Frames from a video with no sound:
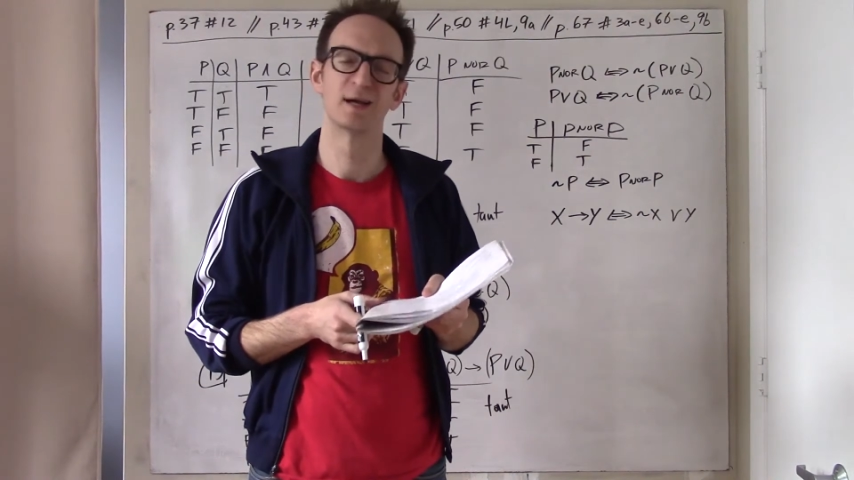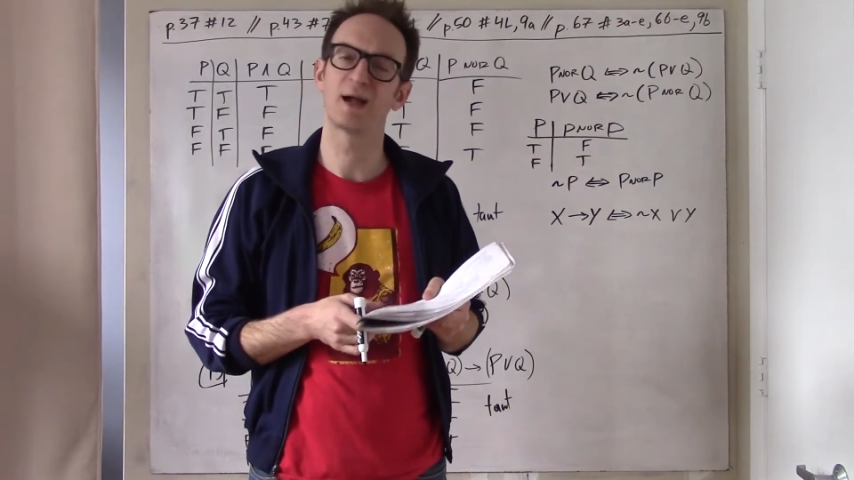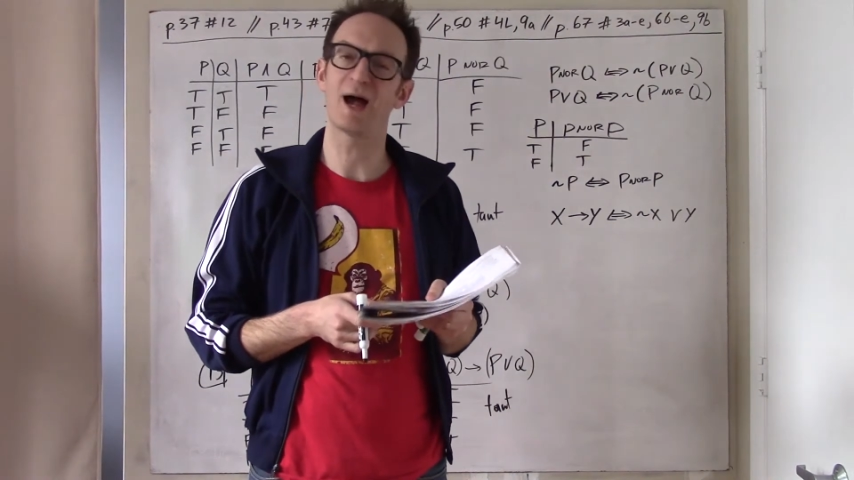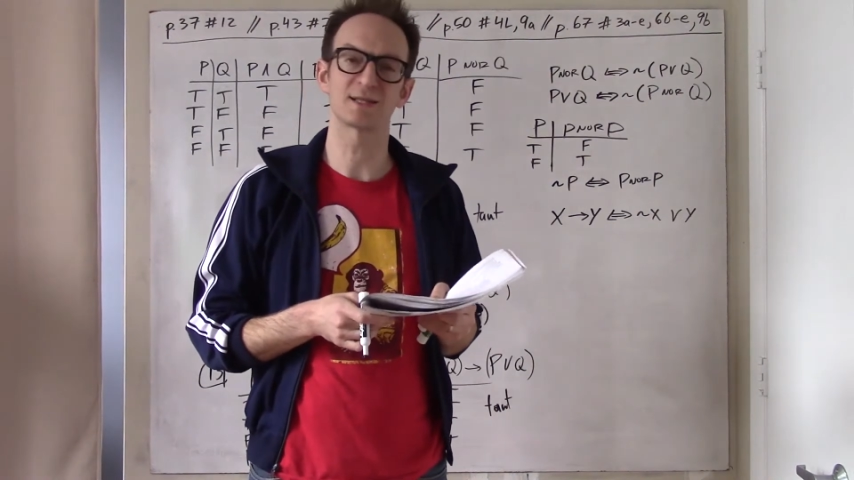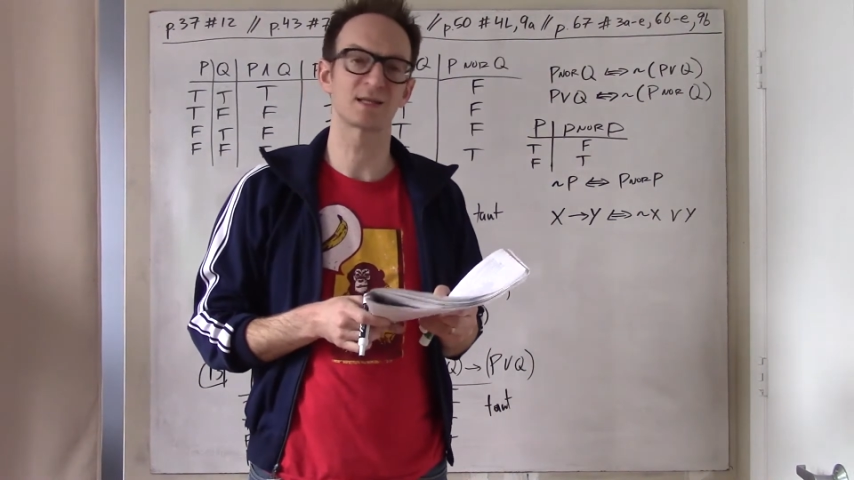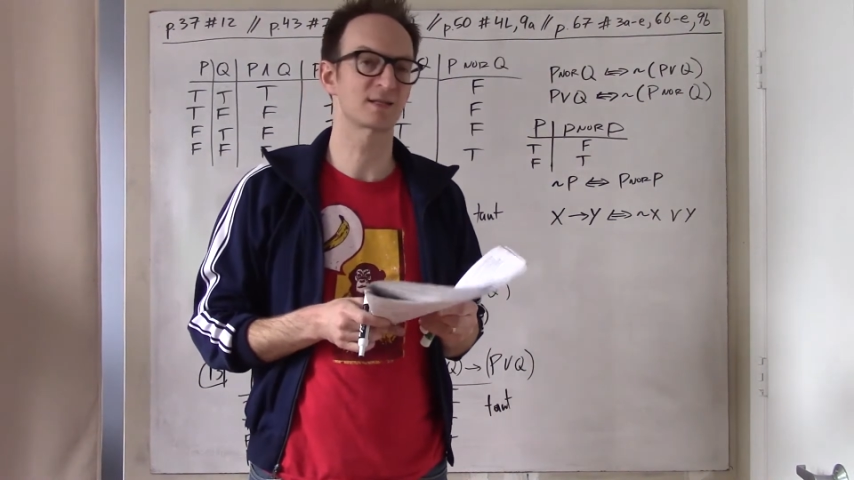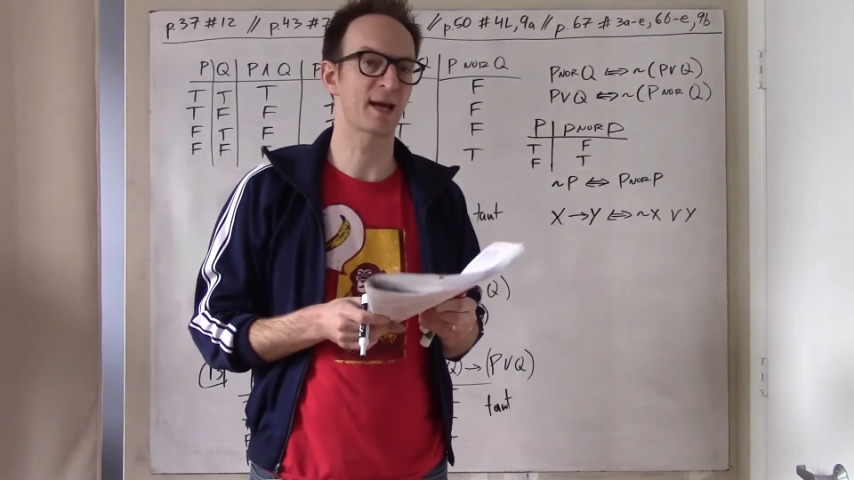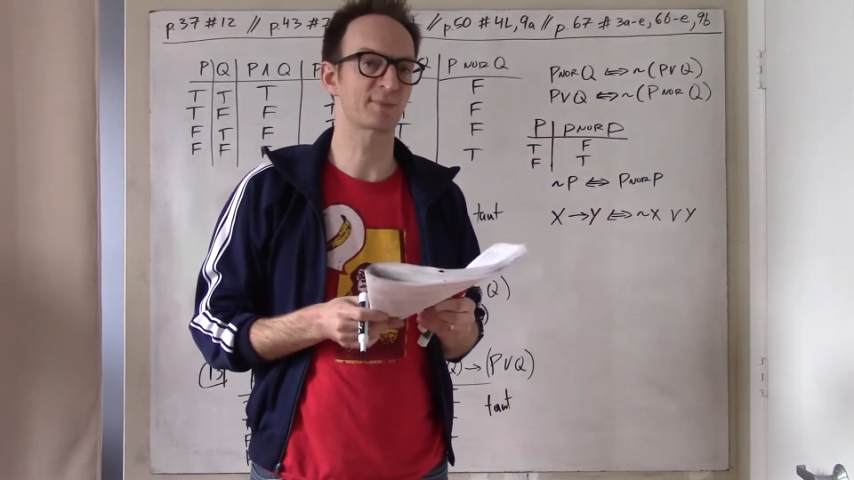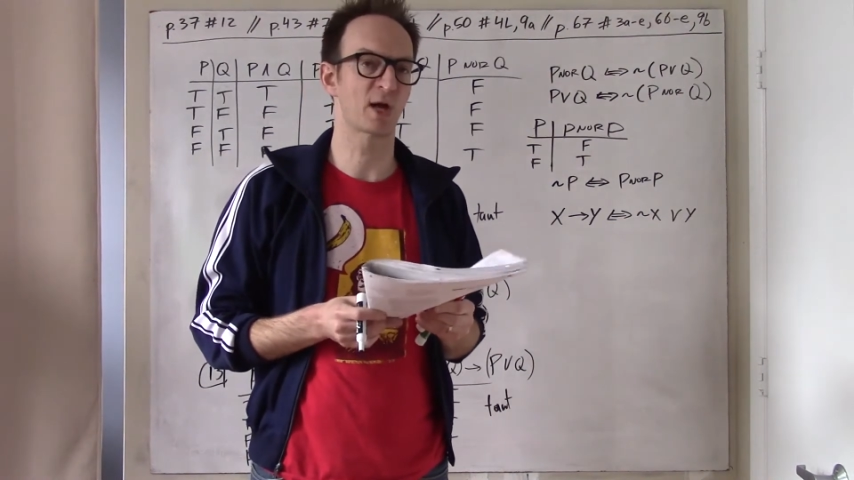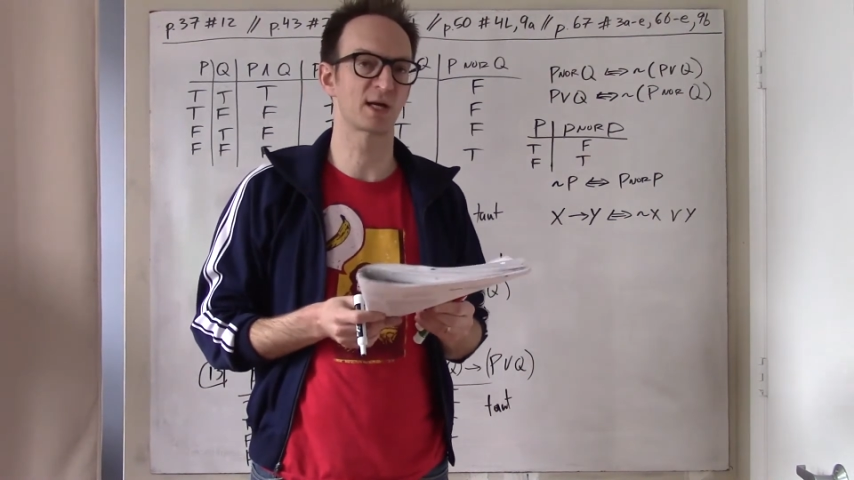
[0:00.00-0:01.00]
Gossett says,
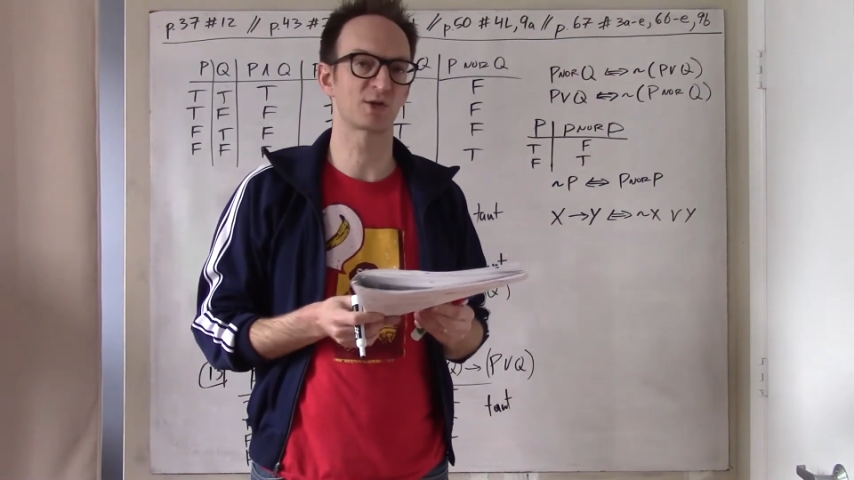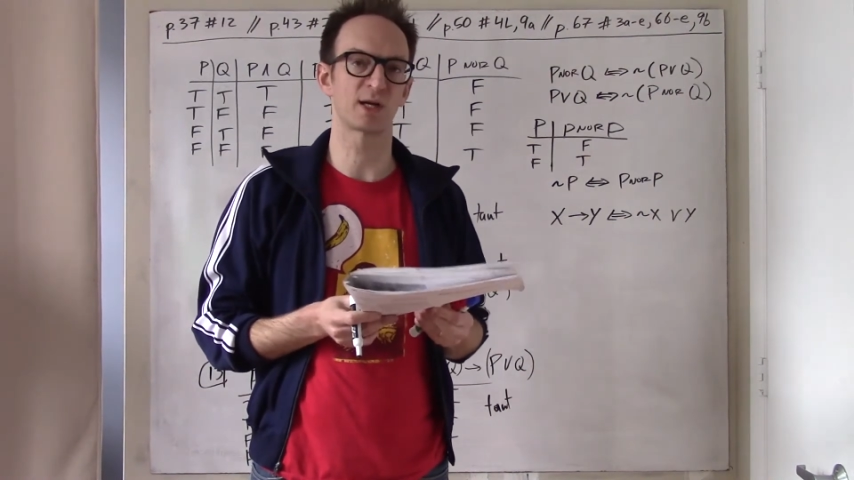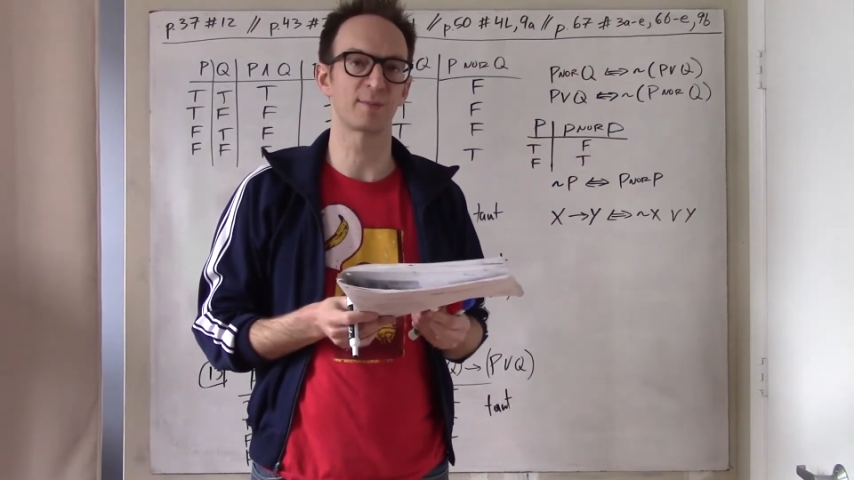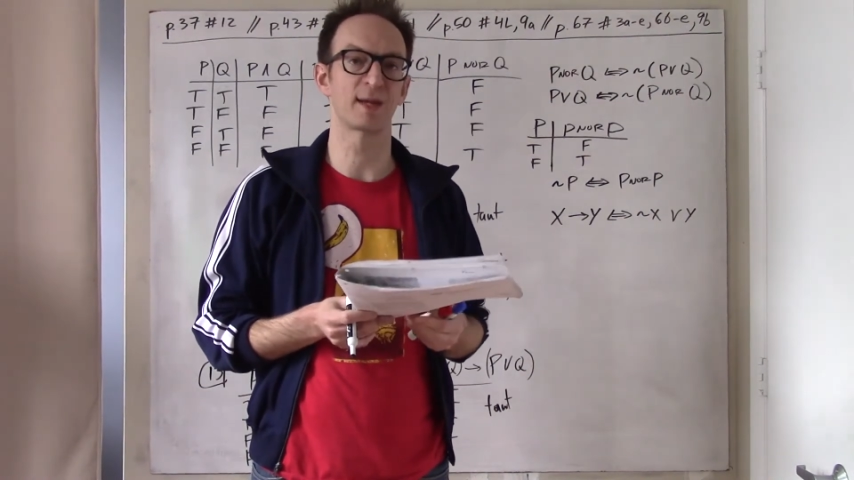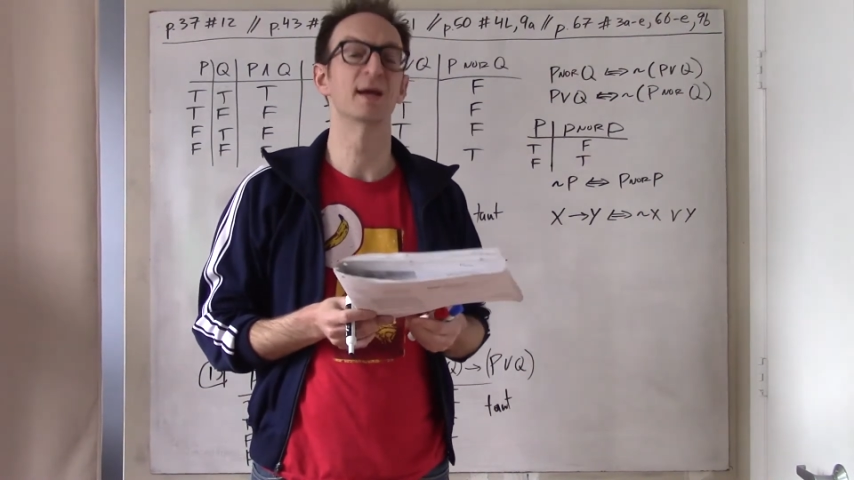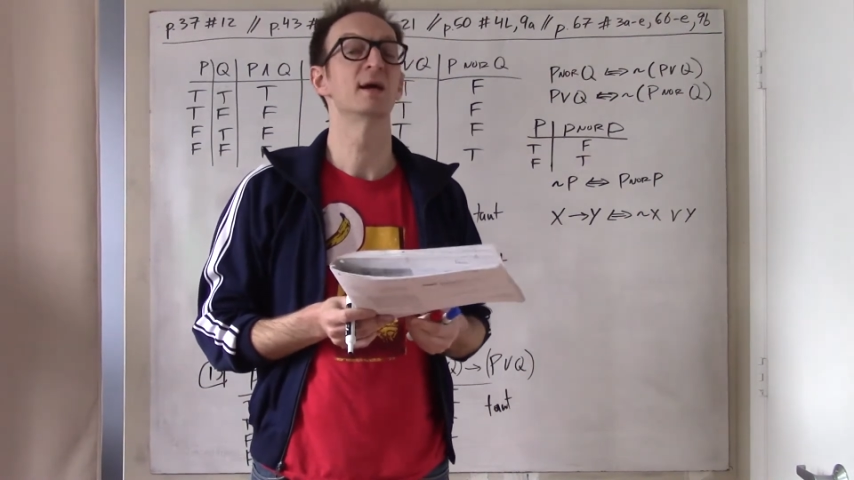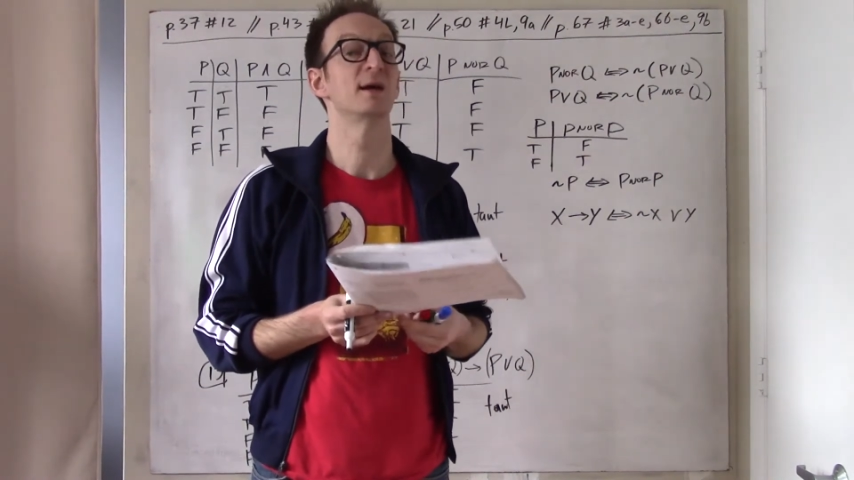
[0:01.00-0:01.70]
stop trying to trick me.